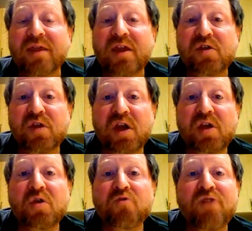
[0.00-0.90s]
This
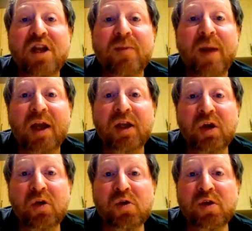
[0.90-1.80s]
is really bad
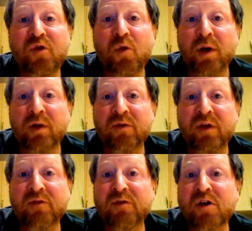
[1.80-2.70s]
news if you're one of
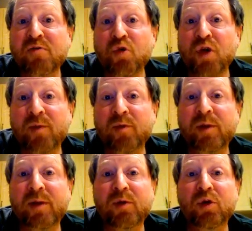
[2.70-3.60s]
the very small number of
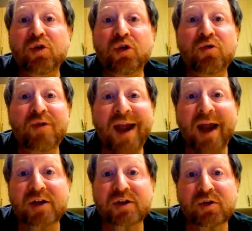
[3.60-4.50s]
people who do
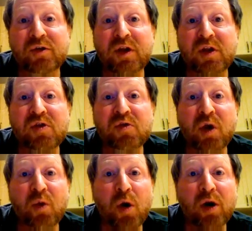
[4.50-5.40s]
react to these
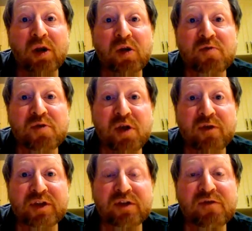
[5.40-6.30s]
widely used
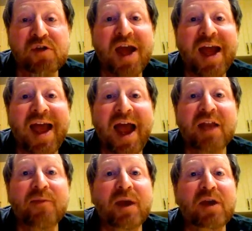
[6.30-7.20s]
preservatives,
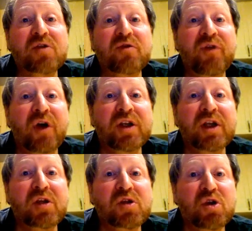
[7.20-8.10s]
and it makes
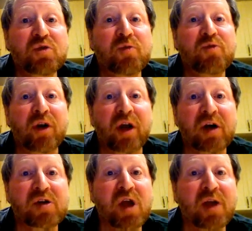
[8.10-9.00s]
finding suitable
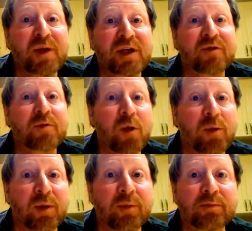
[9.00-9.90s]
products a bit of a
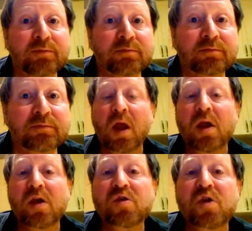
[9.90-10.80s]
problem.
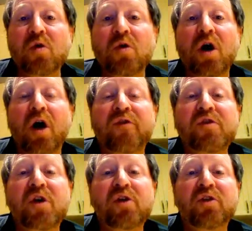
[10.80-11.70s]
So I've
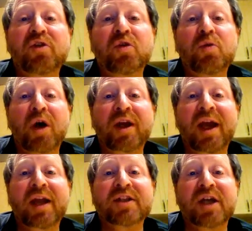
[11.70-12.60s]
decided to do what I
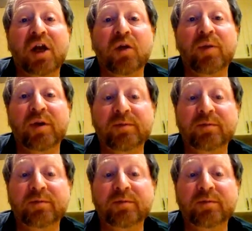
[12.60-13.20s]
can to help.